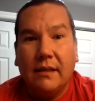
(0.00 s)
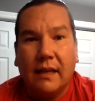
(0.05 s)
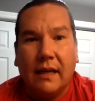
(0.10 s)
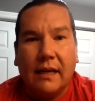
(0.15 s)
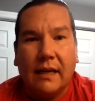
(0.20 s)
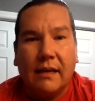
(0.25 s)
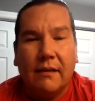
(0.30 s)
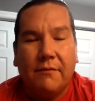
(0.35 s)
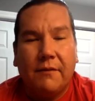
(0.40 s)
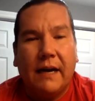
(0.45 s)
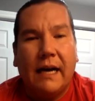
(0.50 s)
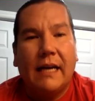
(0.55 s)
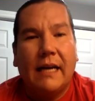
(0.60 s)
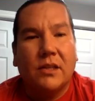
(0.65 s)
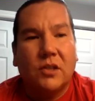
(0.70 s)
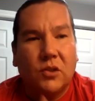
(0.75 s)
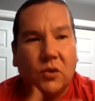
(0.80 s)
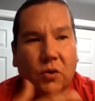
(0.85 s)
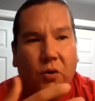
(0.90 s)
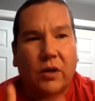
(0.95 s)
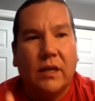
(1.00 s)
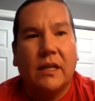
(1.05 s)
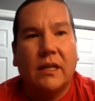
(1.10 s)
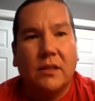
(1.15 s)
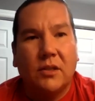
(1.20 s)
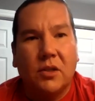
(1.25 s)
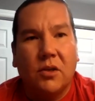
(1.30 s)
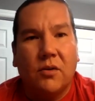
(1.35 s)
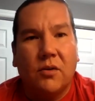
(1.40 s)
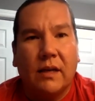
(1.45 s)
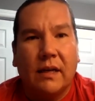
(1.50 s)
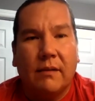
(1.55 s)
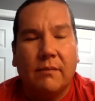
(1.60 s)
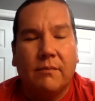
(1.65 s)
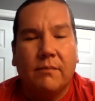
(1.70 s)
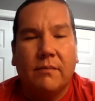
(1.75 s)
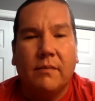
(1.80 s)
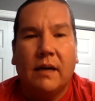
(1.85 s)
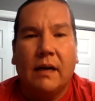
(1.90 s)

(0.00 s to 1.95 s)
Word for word: Like if I had a story to do and I'm,